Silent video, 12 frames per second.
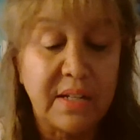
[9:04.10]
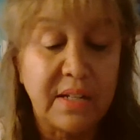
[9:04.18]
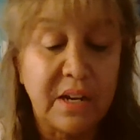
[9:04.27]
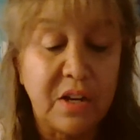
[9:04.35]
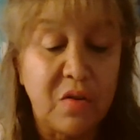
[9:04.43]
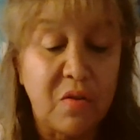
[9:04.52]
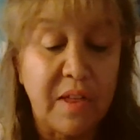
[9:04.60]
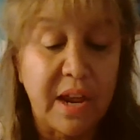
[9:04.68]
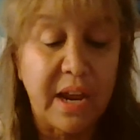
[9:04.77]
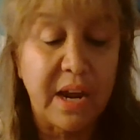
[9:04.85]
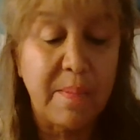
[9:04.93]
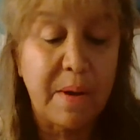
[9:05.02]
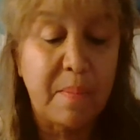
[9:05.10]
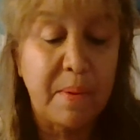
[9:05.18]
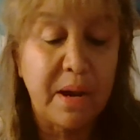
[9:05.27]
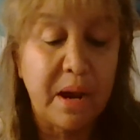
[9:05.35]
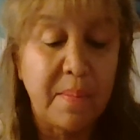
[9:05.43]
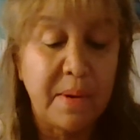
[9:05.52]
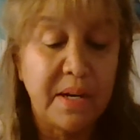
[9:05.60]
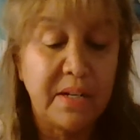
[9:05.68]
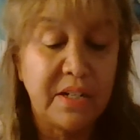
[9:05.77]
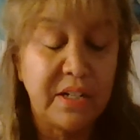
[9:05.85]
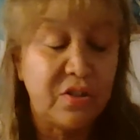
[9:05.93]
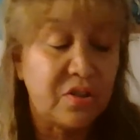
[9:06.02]
this and you're thinking about becoming a
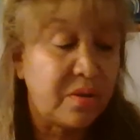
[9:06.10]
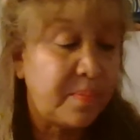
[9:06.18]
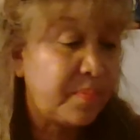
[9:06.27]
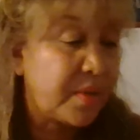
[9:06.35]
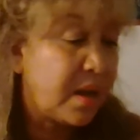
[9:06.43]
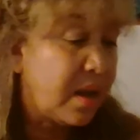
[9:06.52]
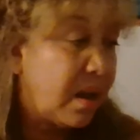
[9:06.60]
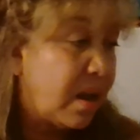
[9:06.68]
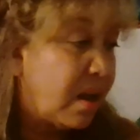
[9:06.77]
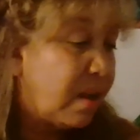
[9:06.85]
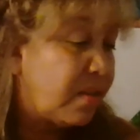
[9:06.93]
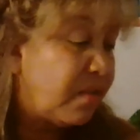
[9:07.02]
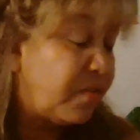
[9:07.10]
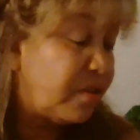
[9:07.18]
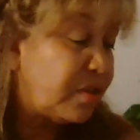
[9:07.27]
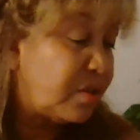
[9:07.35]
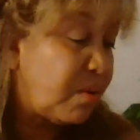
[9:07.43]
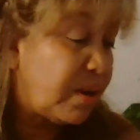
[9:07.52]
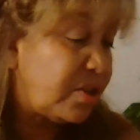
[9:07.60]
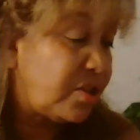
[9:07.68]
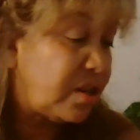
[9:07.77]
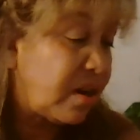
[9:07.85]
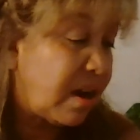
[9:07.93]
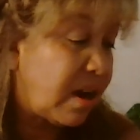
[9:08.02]
teacher, the first
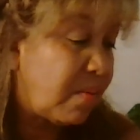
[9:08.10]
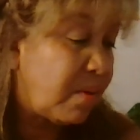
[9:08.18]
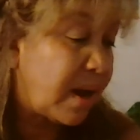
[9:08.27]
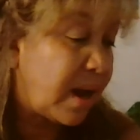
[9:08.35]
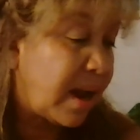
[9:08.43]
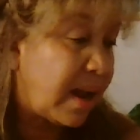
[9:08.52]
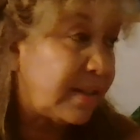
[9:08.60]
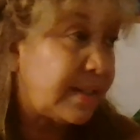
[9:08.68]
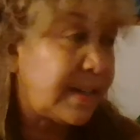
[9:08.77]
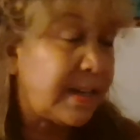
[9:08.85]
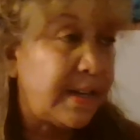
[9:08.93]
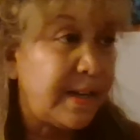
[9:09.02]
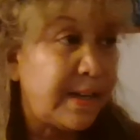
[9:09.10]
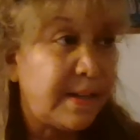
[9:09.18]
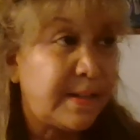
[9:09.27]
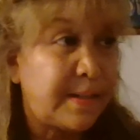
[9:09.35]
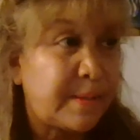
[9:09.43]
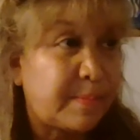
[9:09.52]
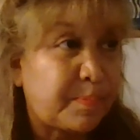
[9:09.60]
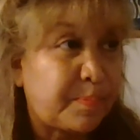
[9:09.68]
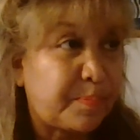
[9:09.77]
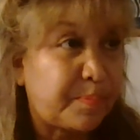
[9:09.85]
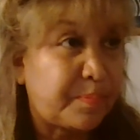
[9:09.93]
question I would ask is,